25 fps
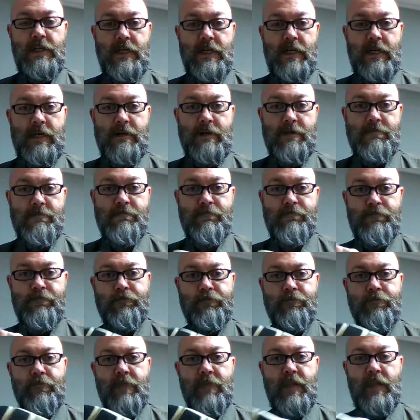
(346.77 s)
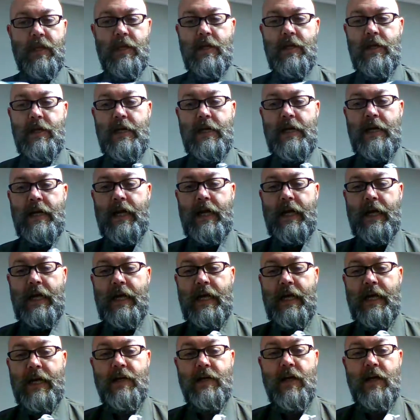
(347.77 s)
um,
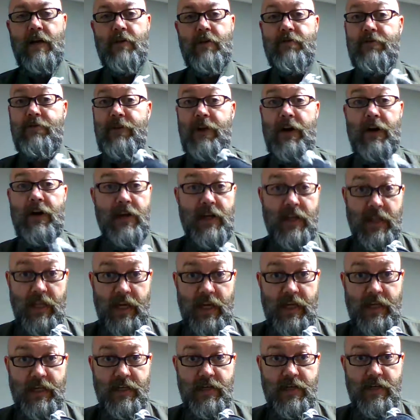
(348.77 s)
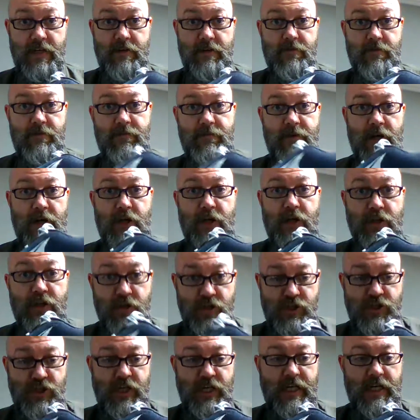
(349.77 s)
and uh, very light, very
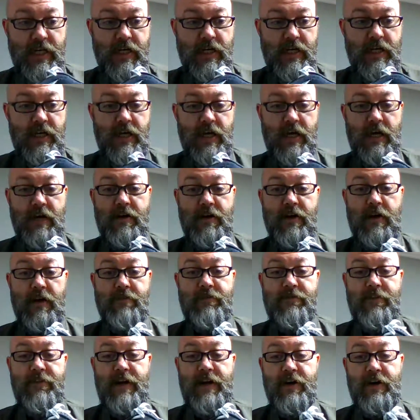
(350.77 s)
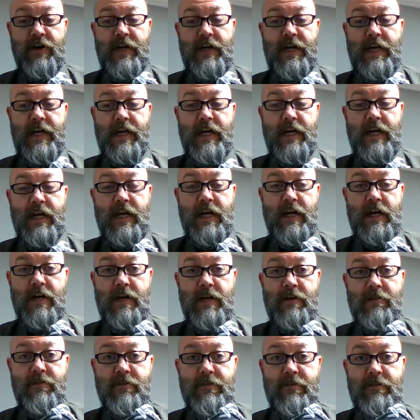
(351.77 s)
cushy, uh, a very
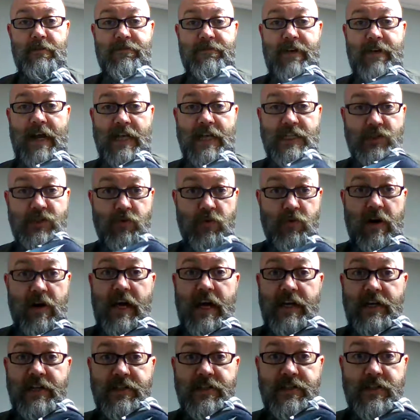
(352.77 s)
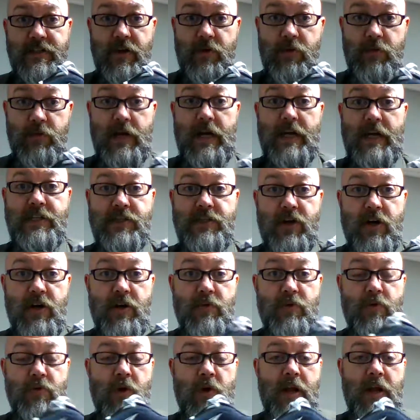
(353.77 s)
fast ride. So when I
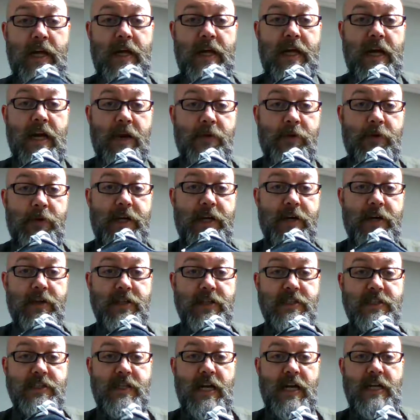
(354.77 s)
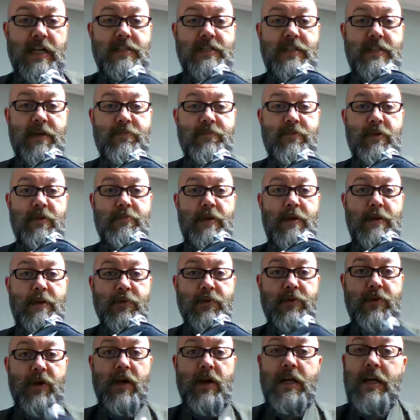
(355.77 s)
started running, I would hear this concept of
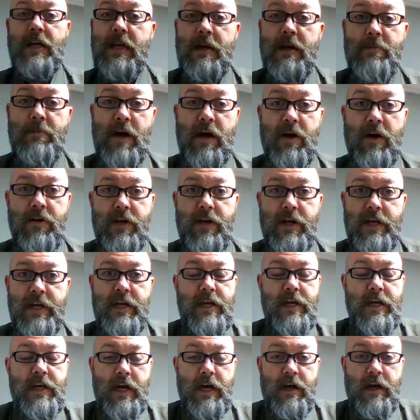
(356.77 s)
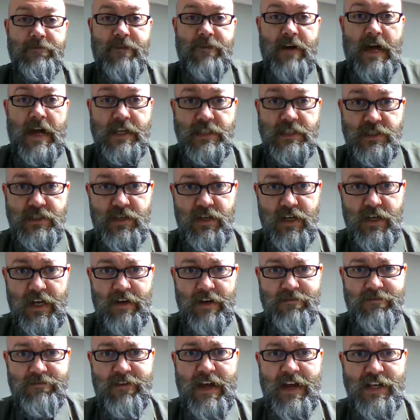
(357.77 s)
people talking about a fast
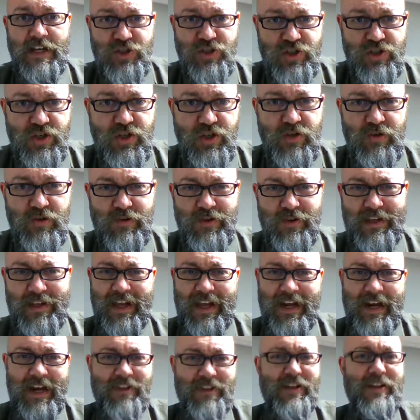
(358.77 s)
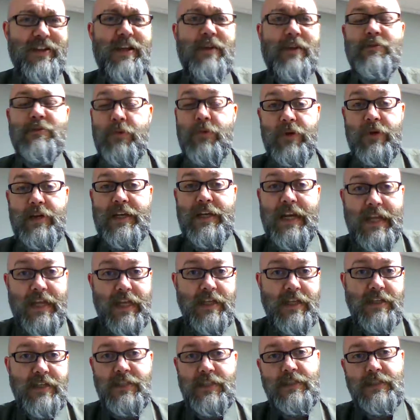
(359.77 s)
a fast shoe, and I thought that was
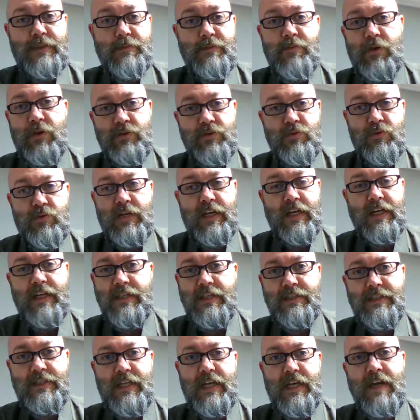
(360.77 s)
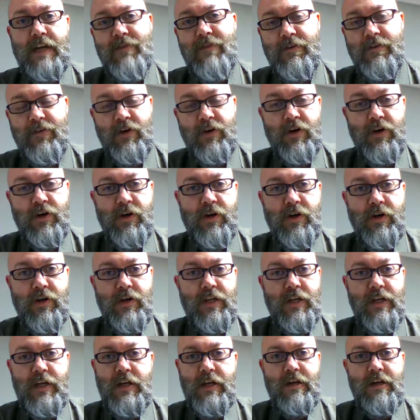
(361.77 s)
ridiculous. That's the most ridiculous thing I've ever heard.